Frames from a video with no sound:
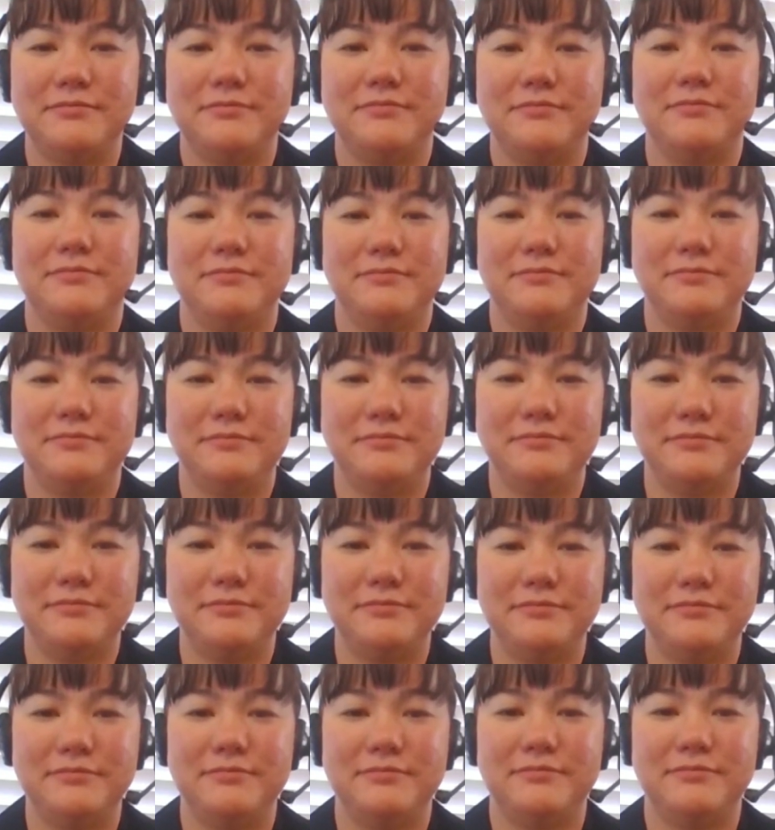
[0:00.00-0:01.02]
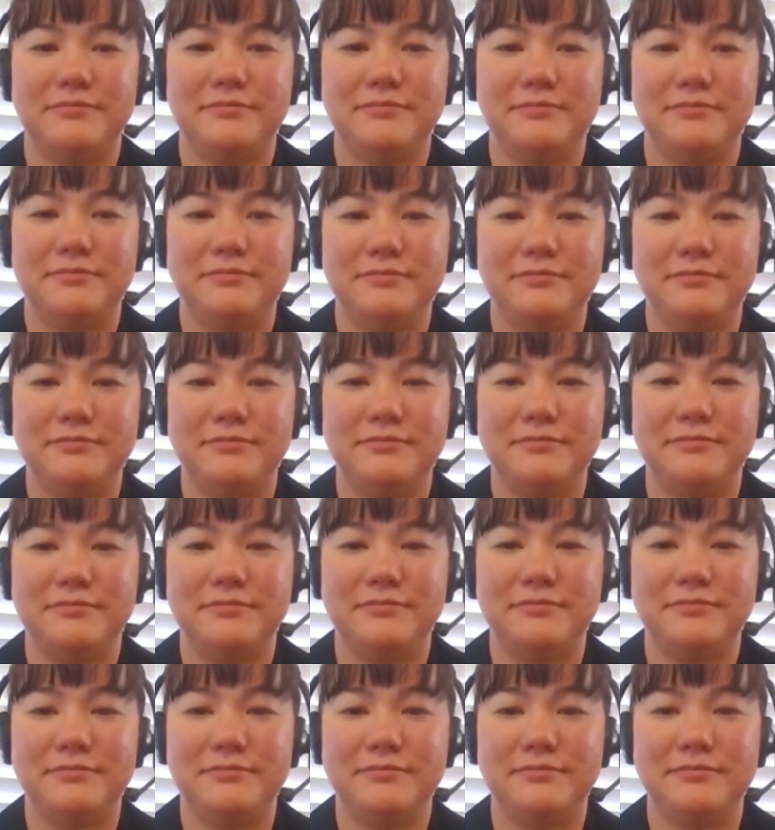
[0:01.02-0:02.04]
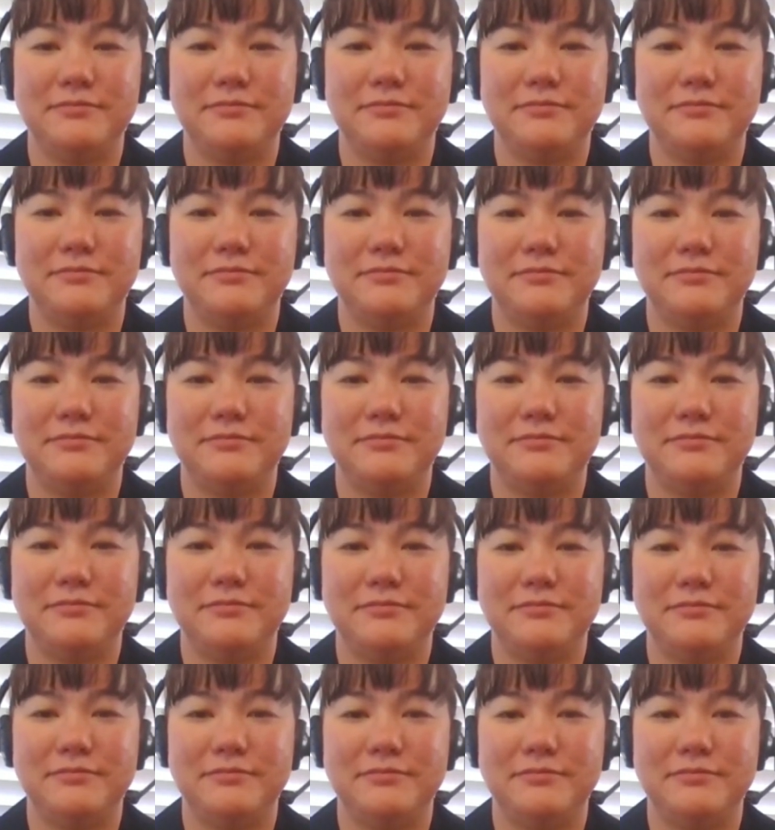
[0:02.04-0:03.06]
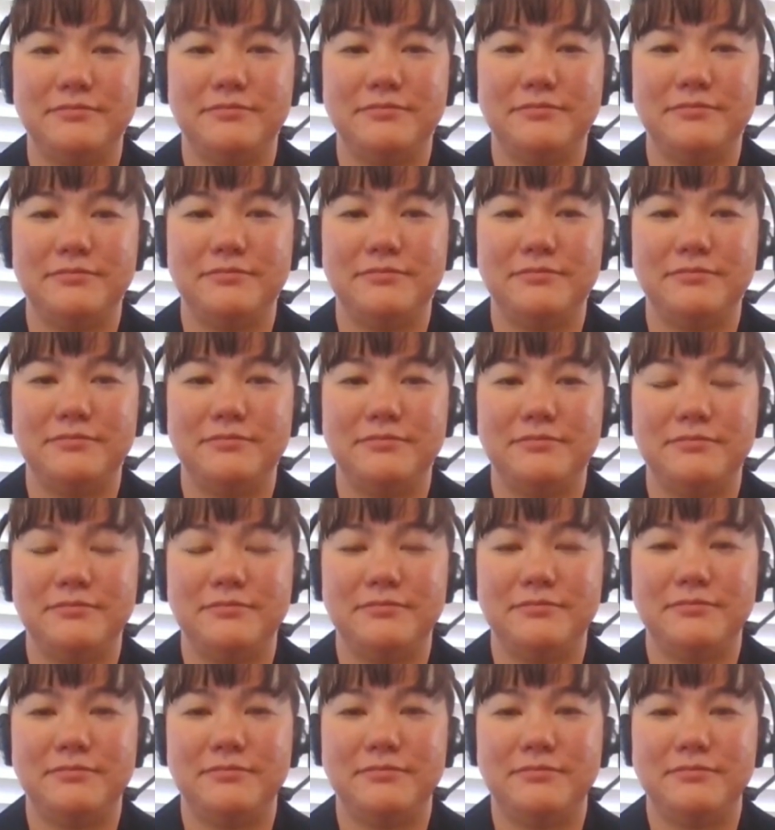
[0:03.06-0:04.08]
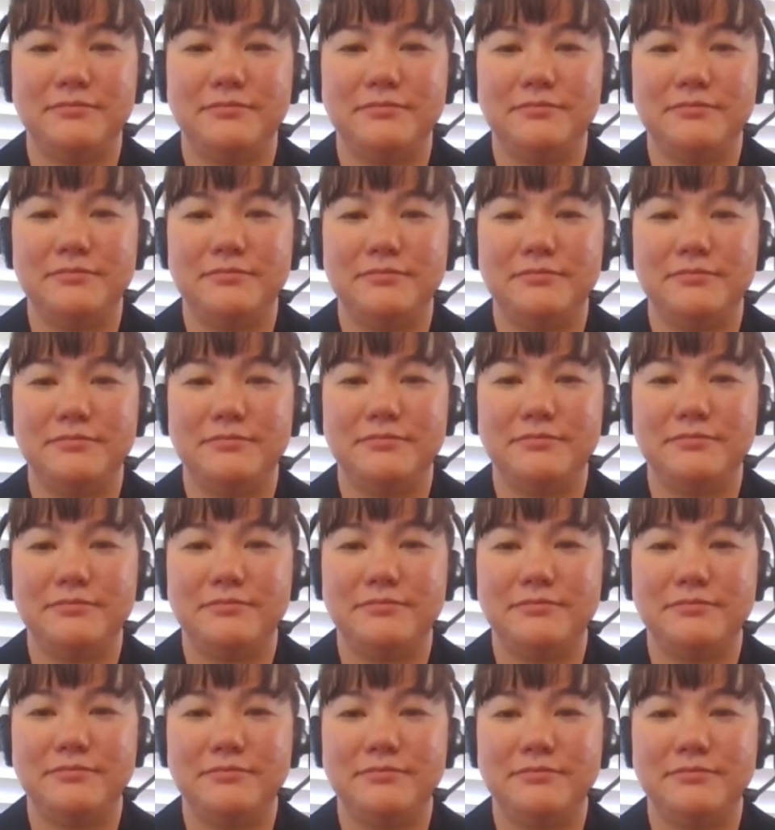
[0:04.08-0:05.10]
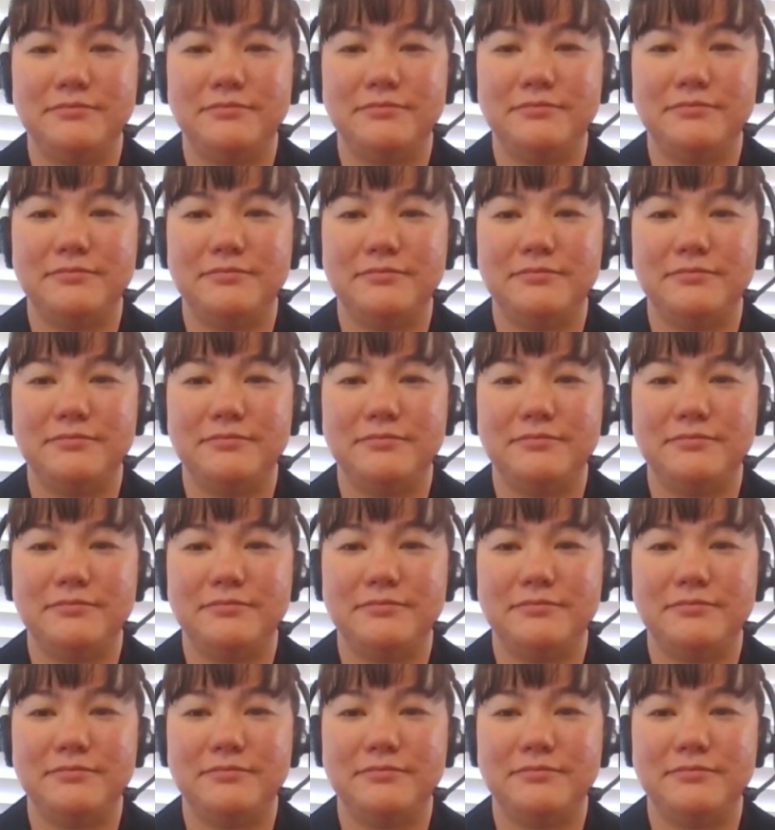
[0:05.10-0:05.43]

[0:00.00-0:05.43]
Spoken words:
(silent)